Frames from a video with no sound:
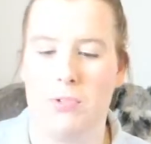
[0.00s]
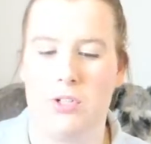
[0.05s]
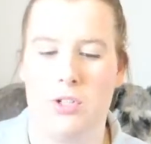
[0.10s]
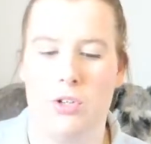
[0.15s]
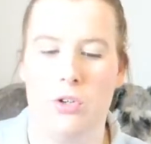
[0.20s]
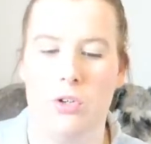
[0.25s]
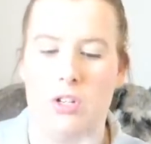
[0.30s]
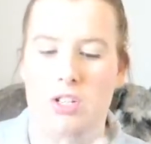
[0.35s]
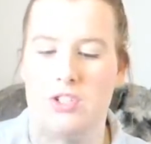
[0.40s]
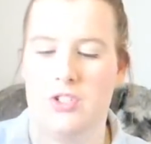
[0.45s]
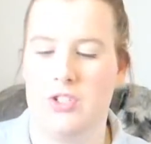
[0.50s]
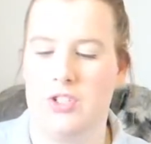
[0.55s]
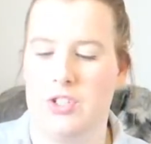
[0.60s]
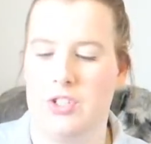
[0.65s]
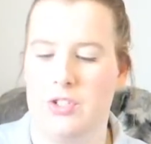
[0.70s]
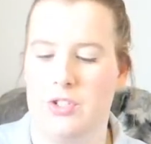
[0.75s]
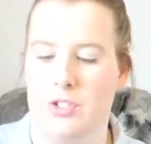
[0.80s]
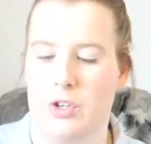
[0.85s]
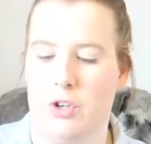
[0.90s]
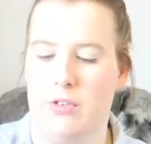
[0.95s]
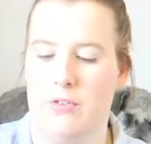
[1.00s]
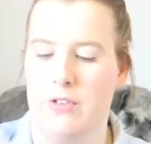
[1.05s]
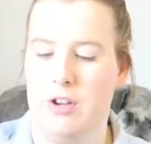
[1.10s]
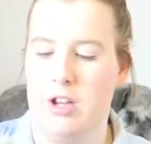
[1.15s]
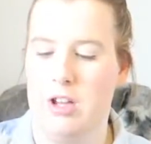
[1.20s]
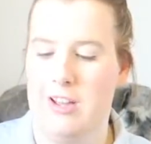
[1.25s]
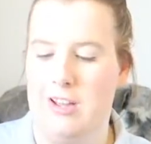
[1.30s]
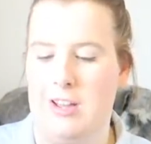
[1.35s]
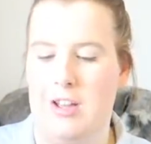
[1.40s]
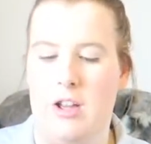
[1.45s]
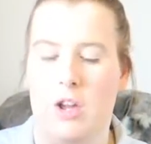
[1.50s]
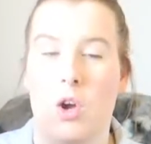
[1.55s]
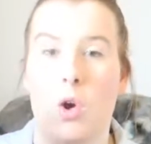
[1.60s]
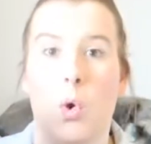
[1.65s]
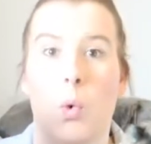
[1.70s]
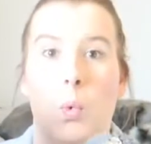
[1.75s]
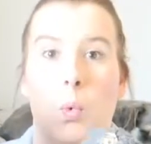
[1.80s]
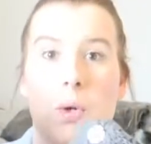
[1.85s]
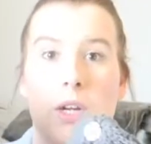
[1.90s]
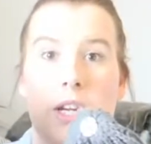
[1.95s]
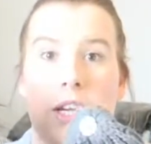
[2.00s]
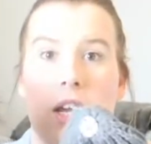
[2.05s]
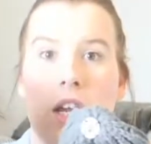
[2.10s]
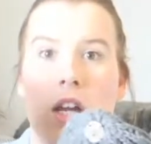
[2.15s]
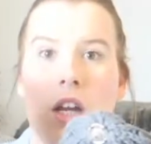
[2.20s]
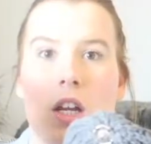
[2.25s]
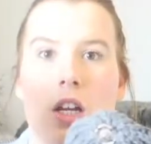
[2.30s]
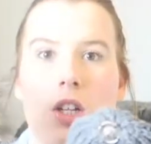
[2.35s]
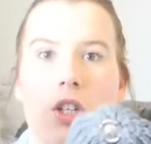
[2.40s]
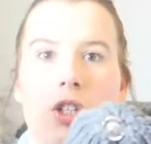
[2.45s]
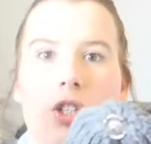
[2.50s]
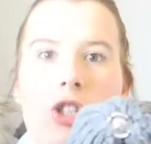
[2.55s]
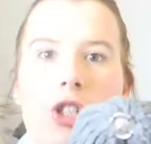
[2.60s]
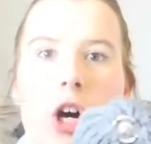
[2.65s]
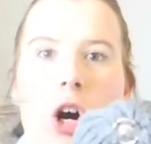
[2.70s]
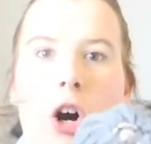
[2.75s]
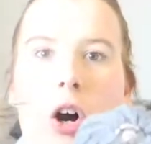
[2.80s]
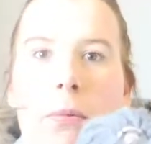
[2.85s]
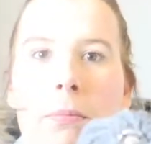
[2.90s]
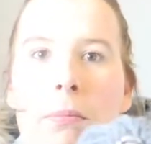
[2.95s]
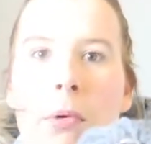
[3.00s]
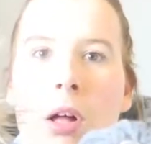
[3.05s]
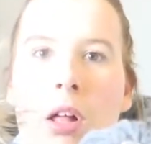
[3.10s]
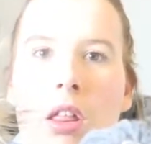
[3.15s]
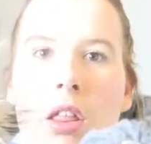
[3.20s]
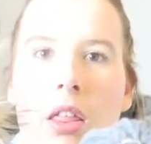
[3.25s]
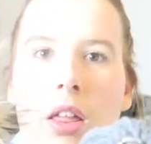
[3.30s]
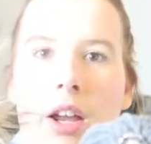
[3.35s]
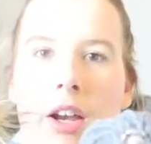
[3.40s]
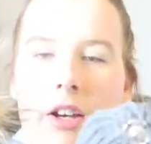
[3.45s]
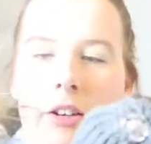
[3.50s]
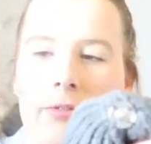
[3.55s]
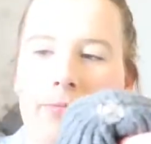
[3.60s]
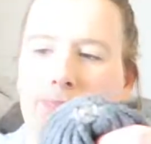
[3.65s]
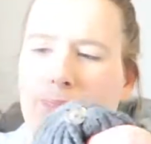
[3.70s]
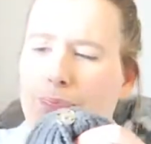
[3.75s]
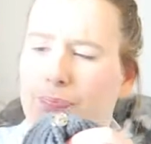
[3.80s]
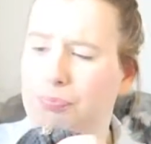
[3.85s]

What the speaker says: So it's just sort of wee dom there.